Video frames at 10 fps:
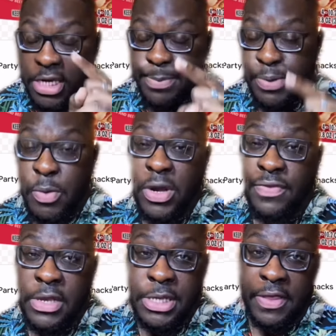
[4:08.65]
to put one of
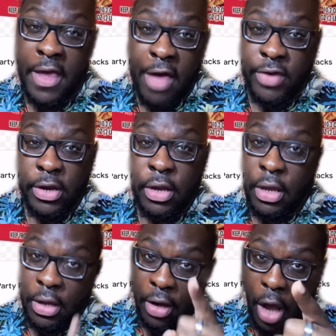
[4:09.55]
these in the oven.
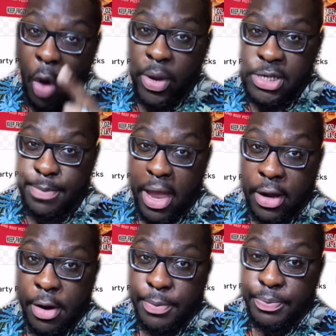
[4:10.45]
Always a banger.